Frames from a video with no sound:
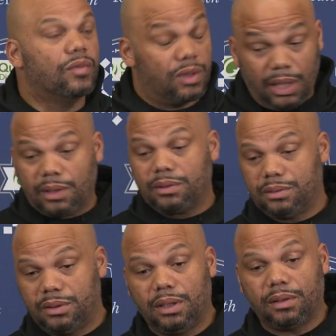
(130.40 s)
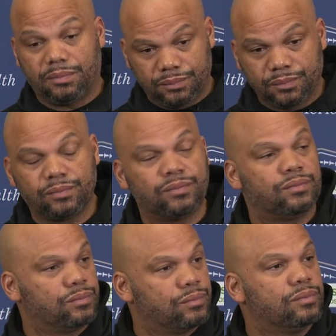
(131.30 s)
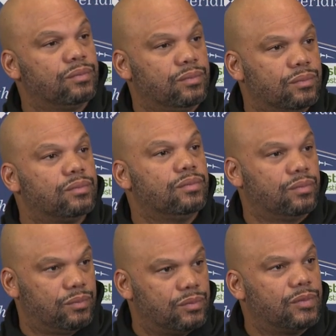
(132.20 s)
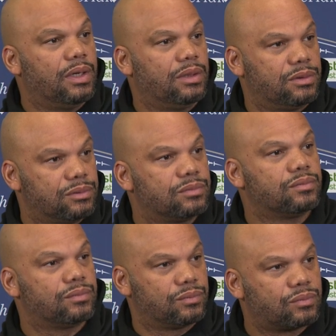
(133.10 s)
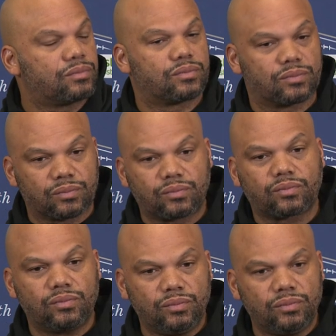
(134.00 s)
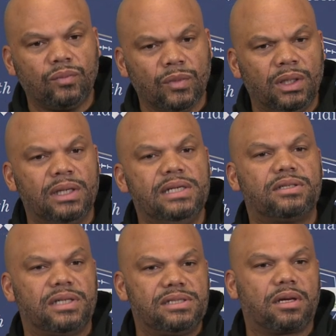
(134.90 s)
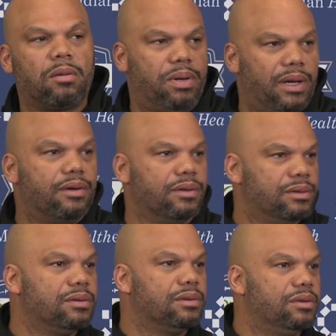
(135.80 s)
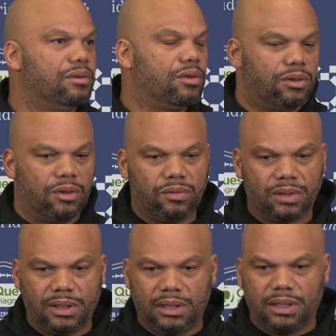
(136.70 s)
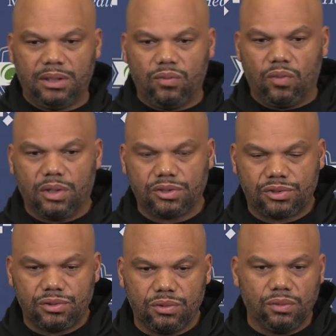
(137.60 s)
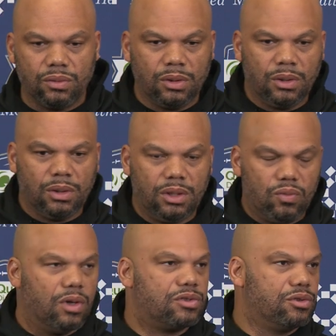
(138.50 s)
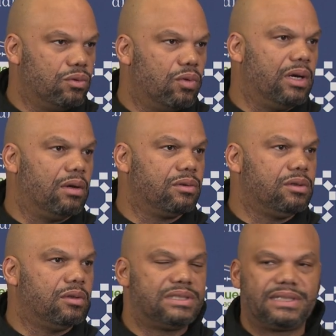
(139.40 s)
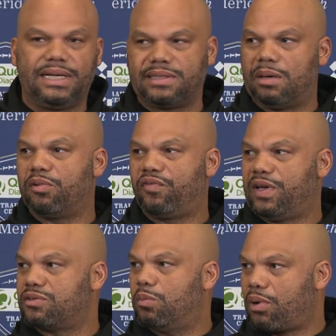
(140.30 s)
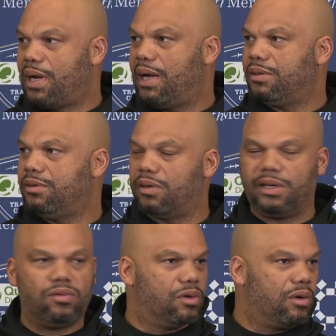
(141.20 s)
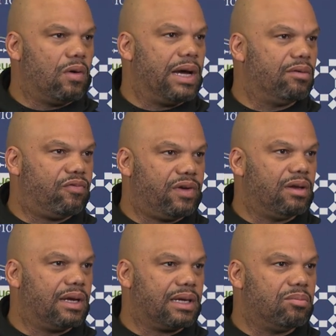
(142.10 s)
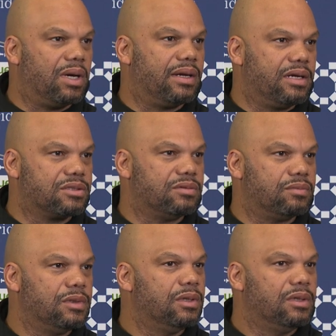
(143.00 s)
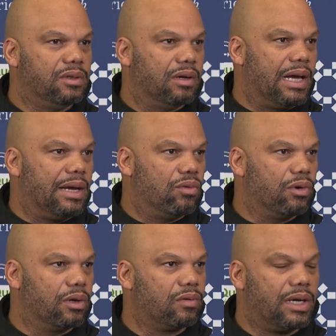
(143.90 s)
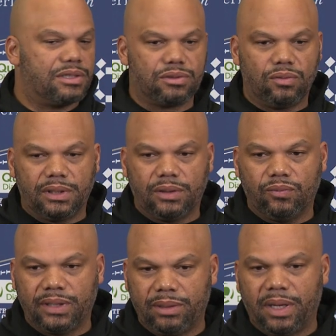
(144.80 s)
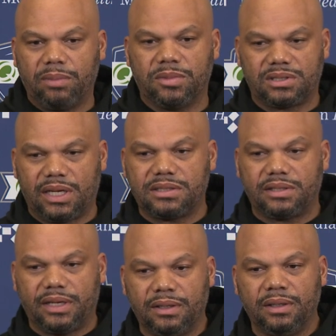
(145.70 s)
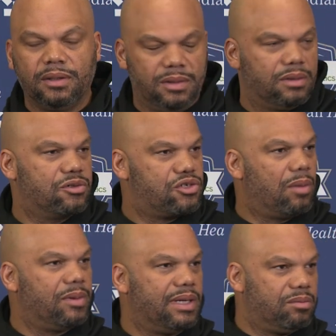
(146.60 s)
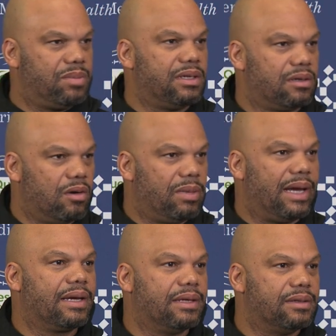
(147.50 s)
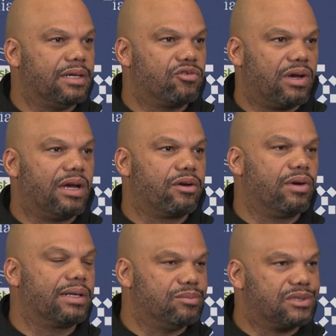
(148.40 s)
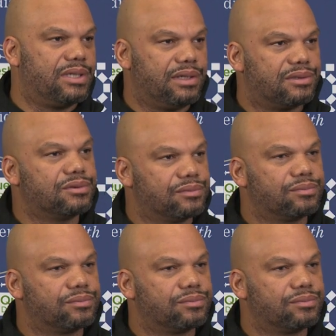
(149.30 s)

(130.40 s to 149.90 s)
he? Yeah. I mean, he's with us he is. I don't know if he is with you on the field he seems to be. He's a competitor, you know, and he wants to do well. You know, these guys got professional pride. You know, they don't want to go out and fail like anybody else in their line of work, right? So when they make mistakes, they're chomping at the bit to go back and try and correct the mistakes.